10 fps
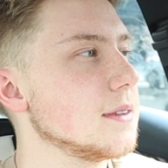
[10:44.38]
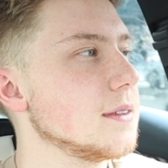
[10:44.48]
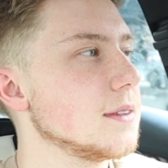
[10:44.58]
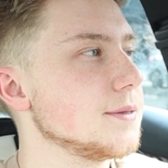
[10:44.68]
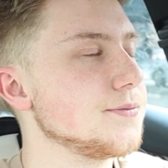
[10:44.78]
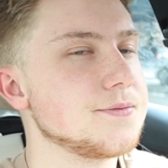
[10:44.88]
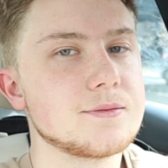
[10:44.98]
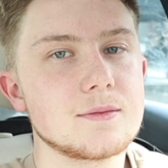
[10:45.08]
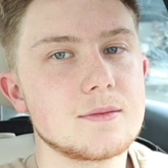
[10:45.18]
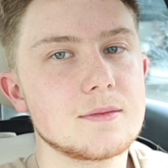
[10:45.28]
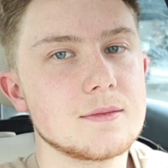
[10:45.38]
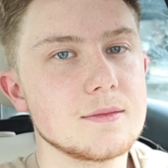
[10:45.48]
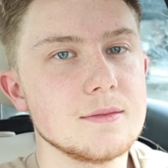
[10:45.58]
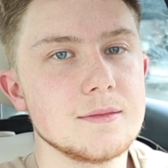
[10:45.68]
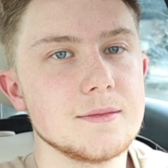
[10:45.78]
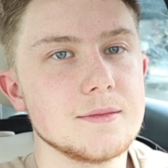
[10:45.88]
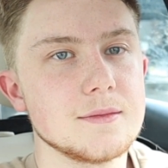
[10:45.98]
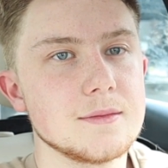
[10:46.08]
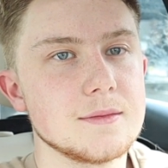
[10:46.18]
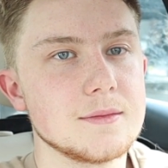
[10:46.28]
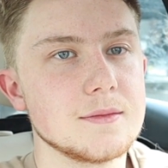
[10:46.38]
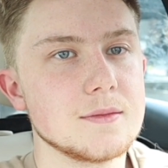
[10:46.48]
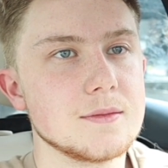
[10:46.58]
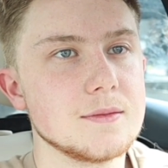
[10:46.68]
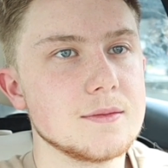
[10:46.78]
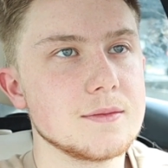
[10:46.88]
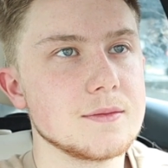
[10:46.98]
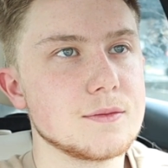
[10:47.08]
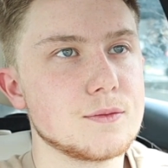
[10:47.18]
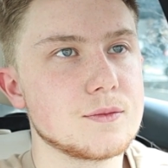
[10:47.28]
Nobody speaks.